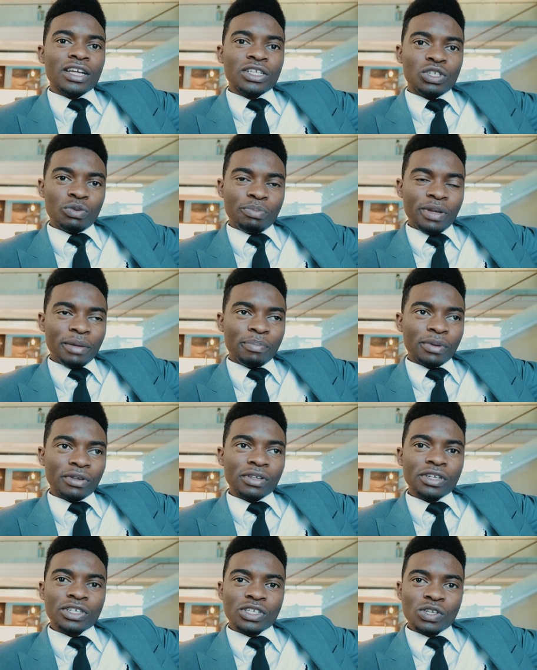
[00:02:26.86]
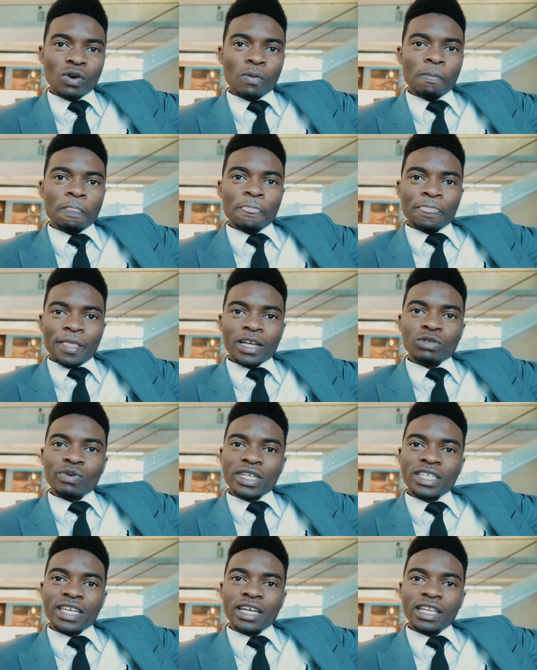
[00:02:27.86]
to people so that's
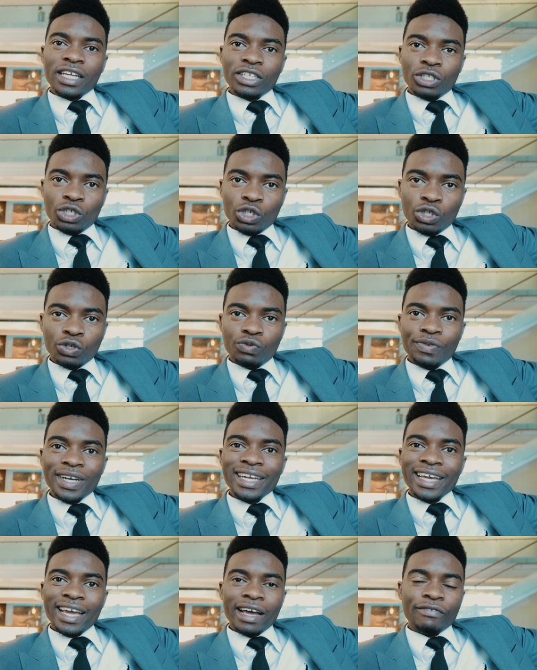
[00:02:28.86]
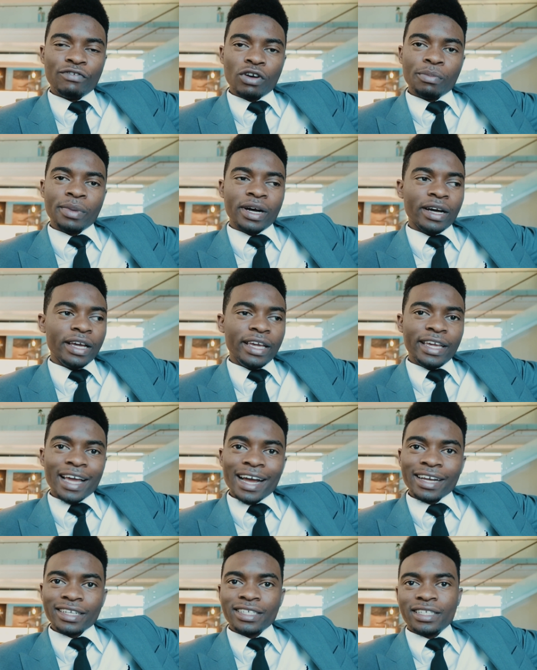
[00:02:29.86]
one skill that you should really get from a
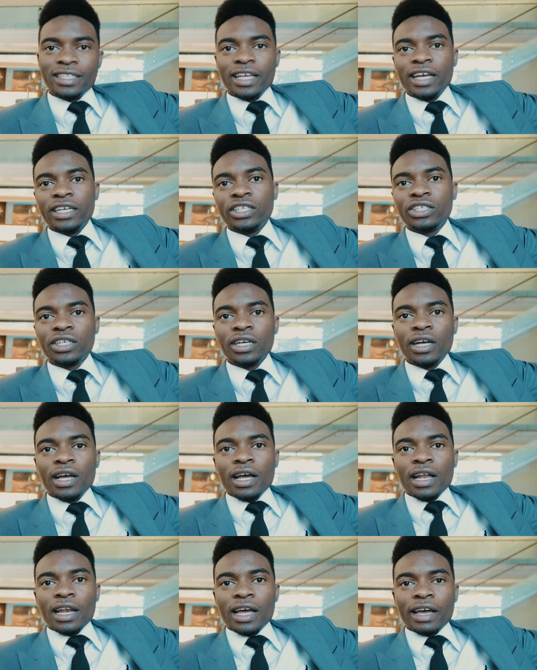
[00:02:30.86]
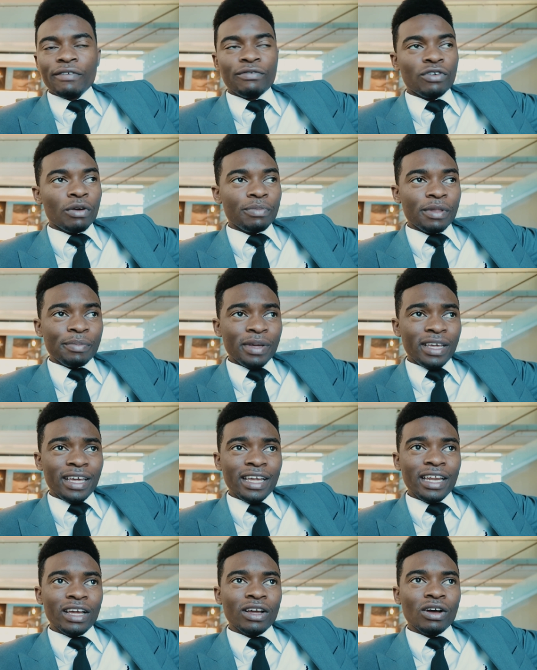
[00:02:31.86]
younger stage like from the
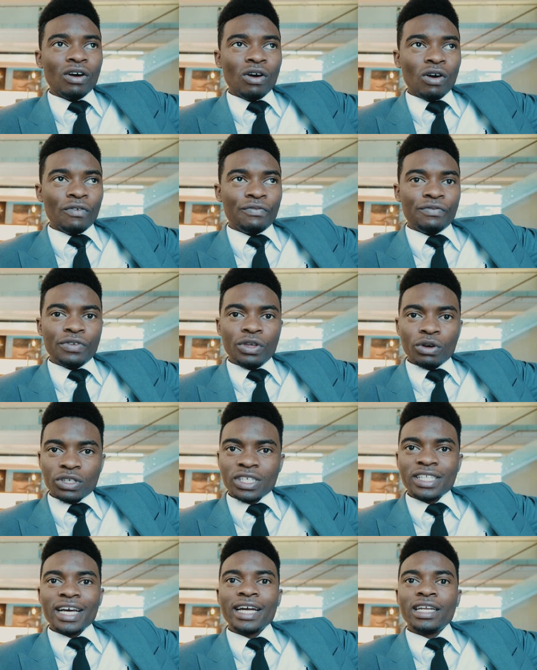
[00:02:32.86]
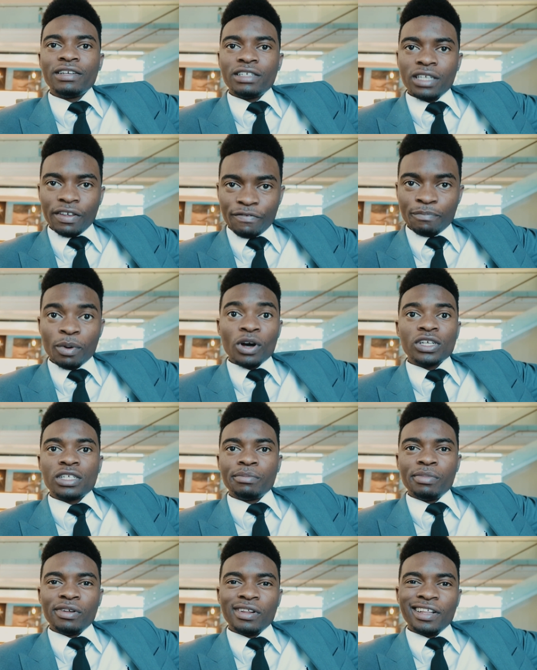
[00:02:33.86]
beginning of your studies if
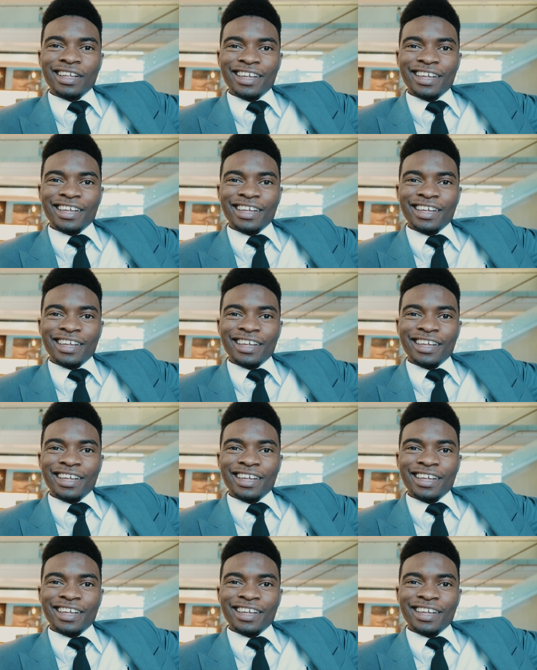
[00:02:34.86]
possible